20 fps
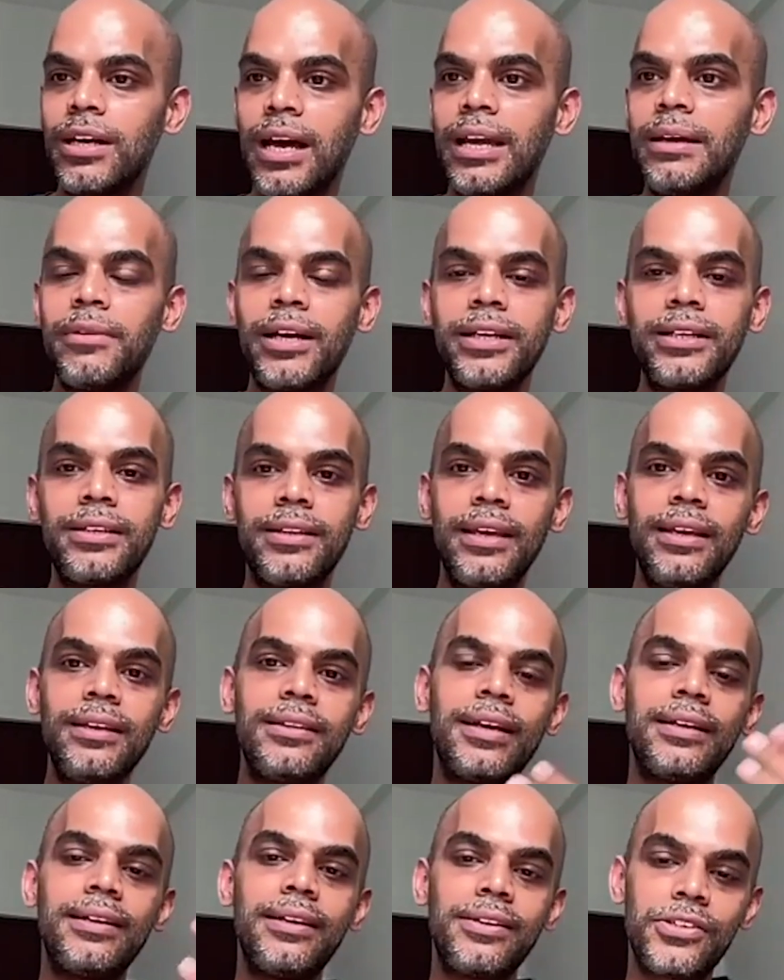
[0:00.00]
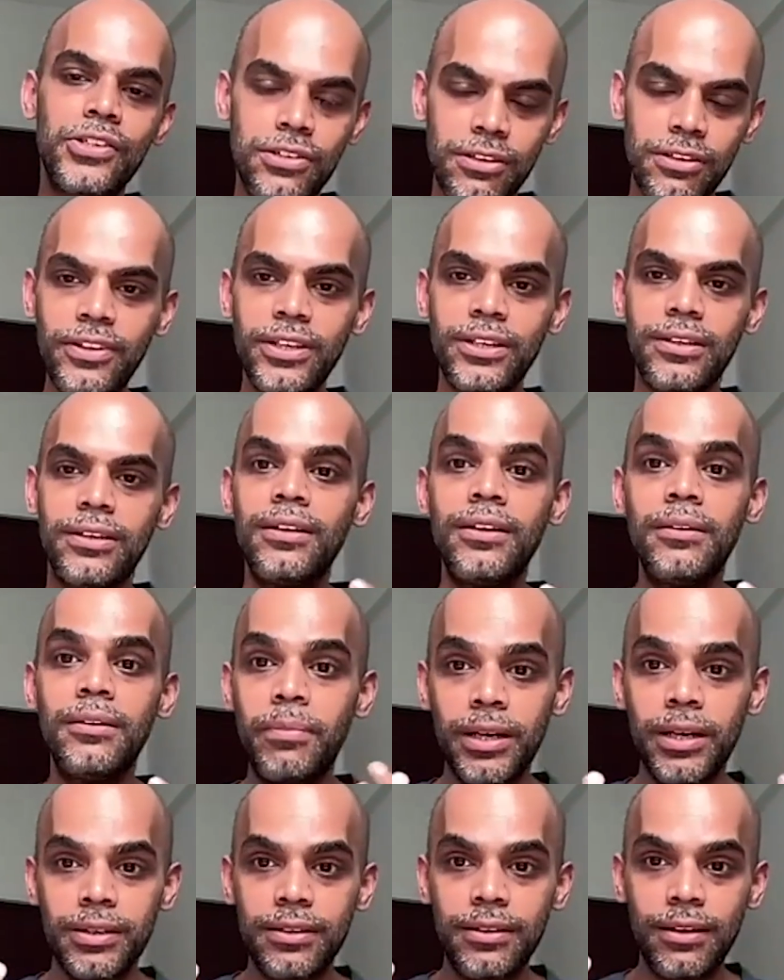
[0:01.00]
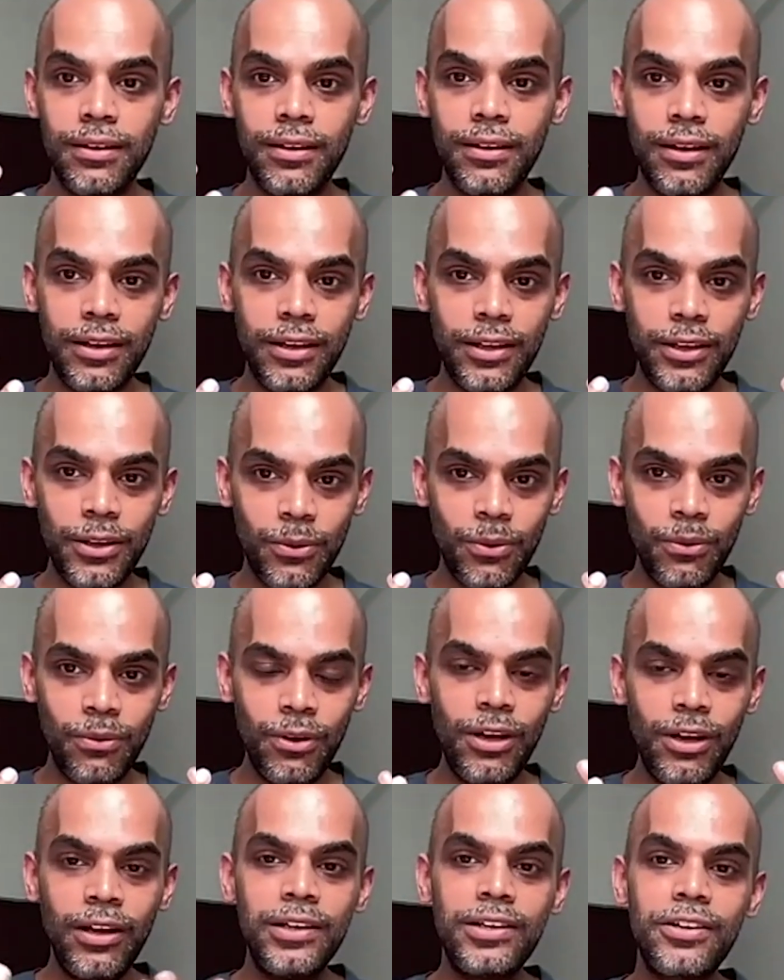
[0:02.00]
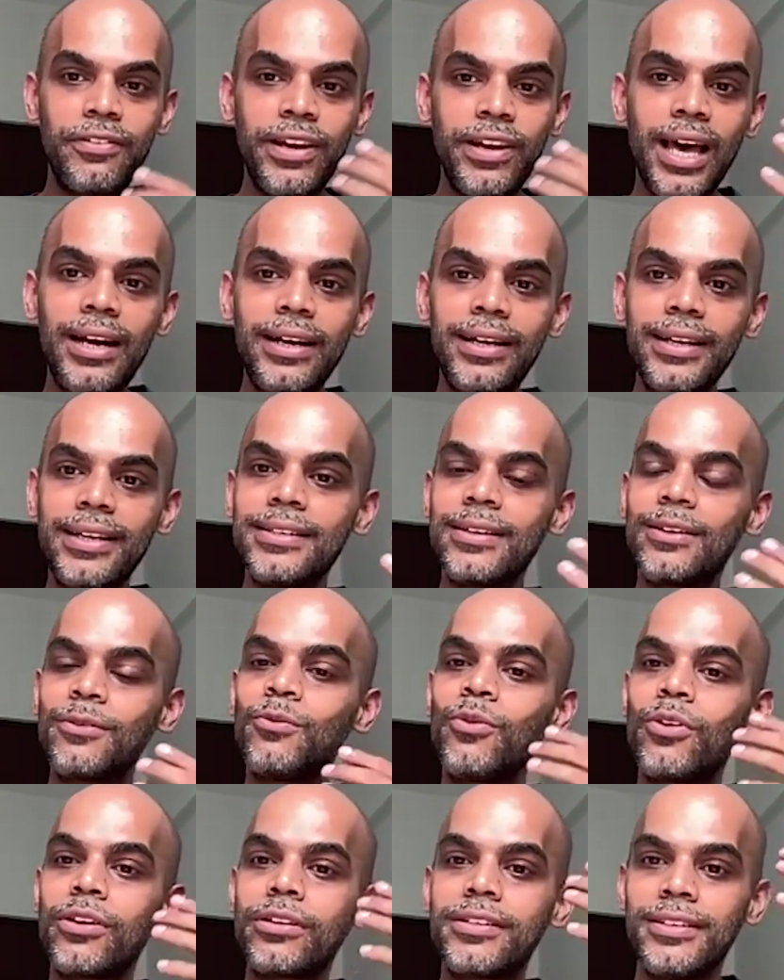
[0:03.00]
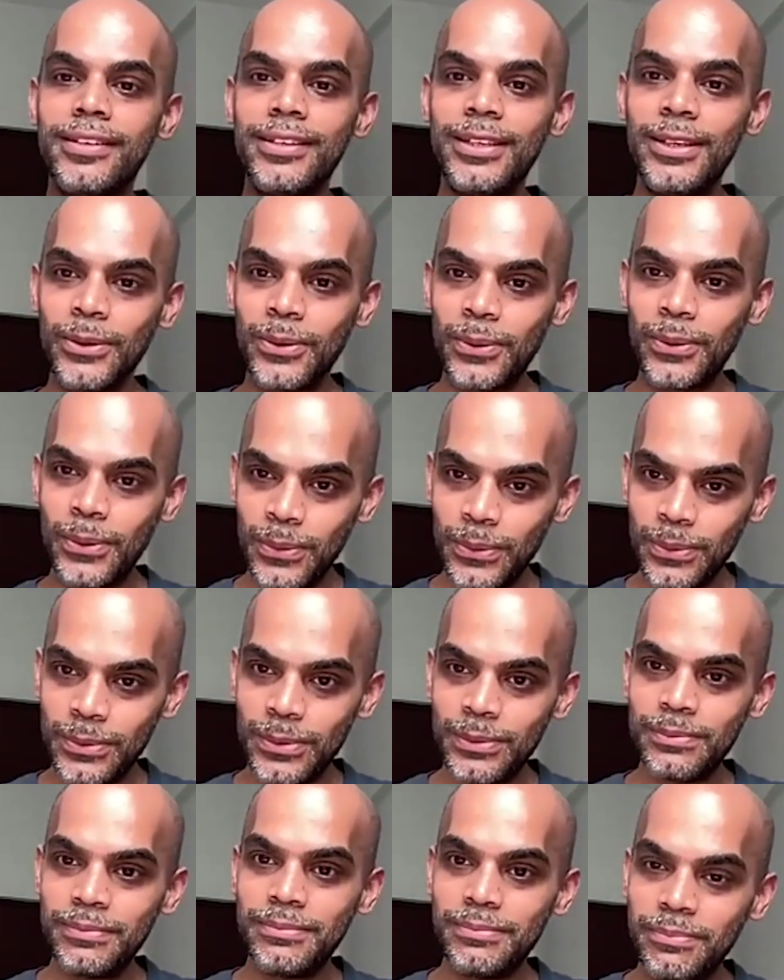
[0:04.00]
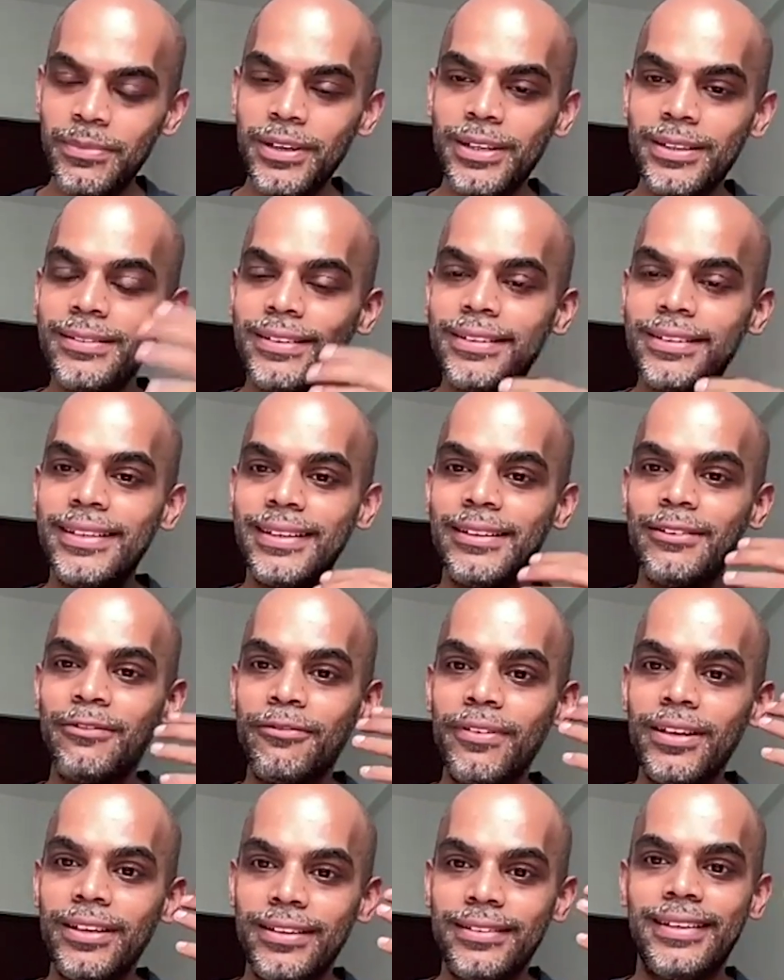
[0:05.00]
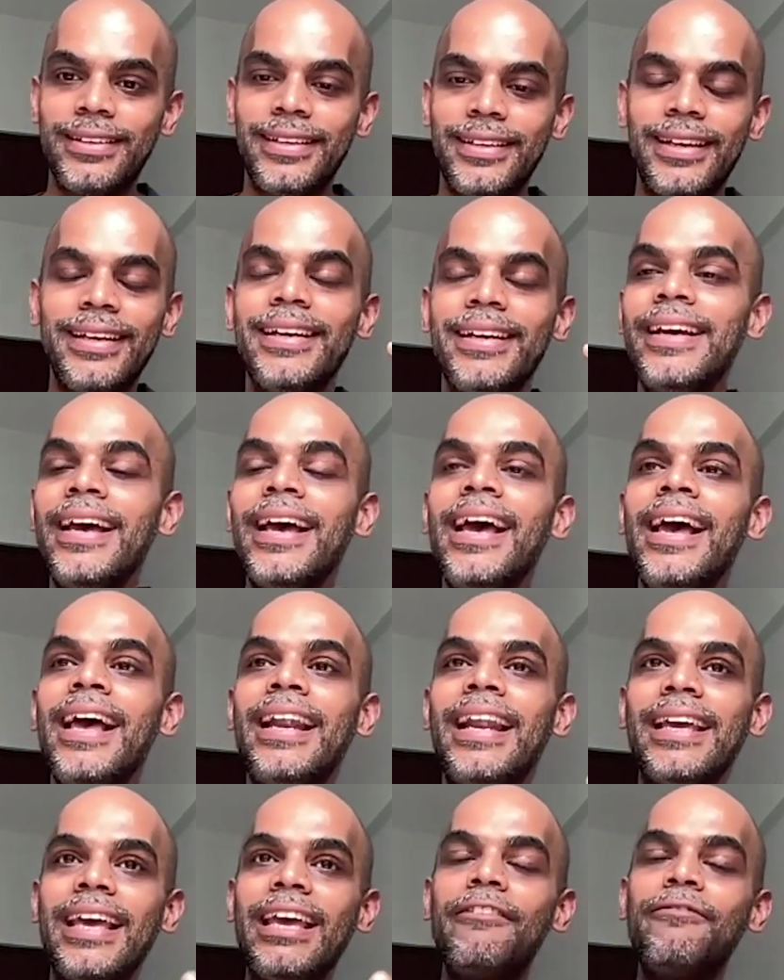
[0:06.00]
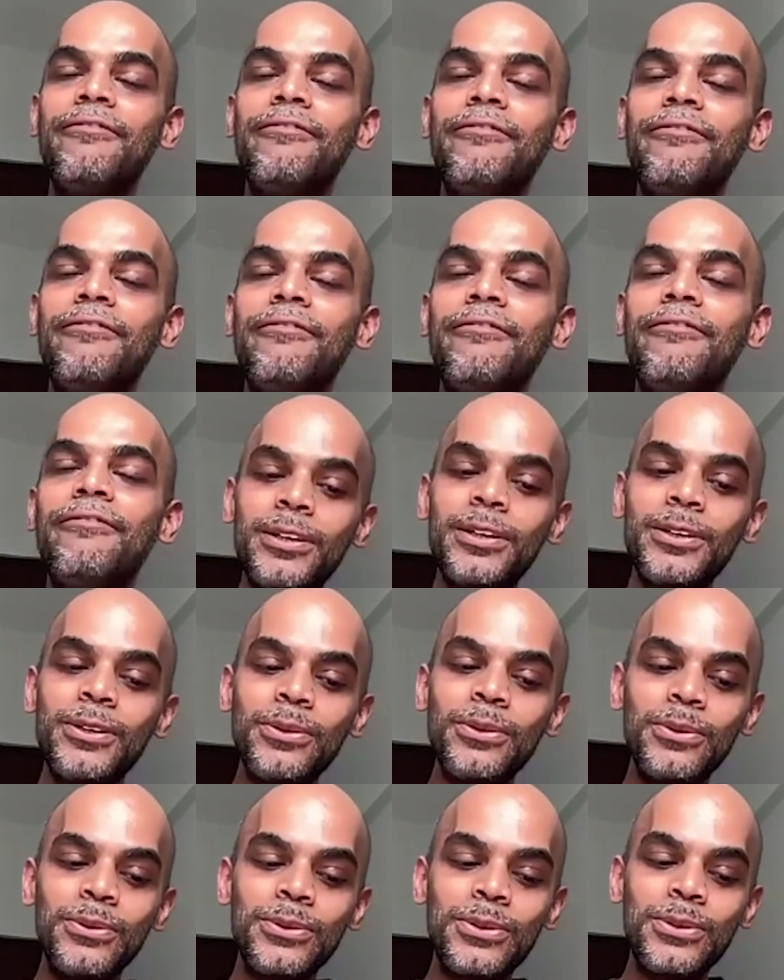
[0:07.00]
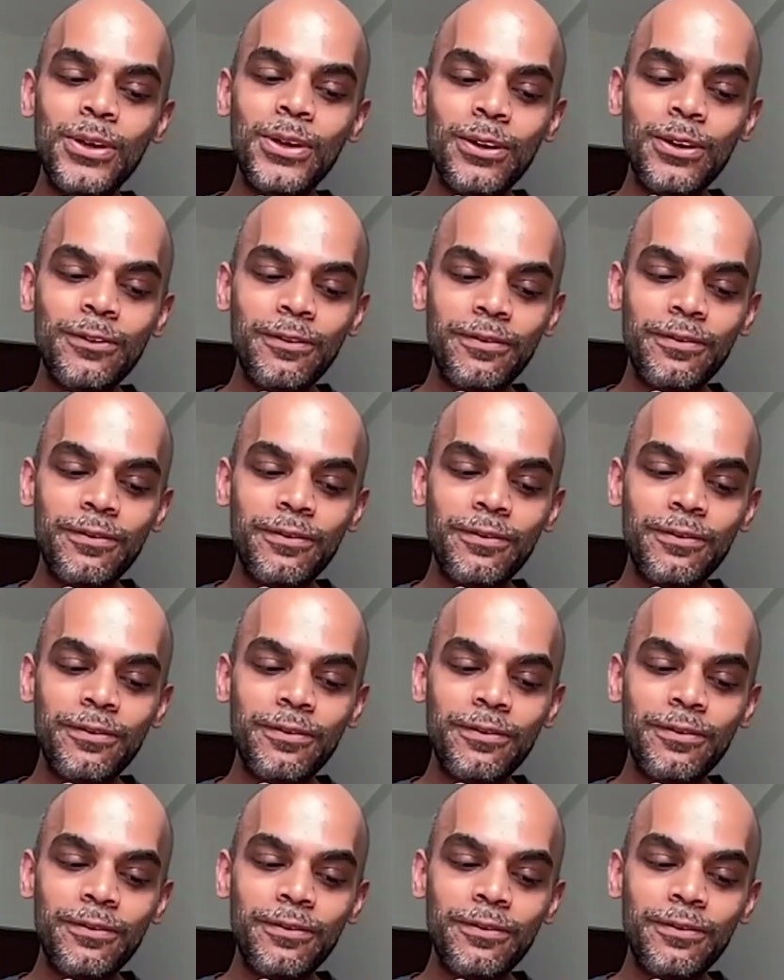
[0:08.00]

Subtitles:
and I might think that it is trivial, but, trivialities are what, uh, uh, uh, like if we were to sort of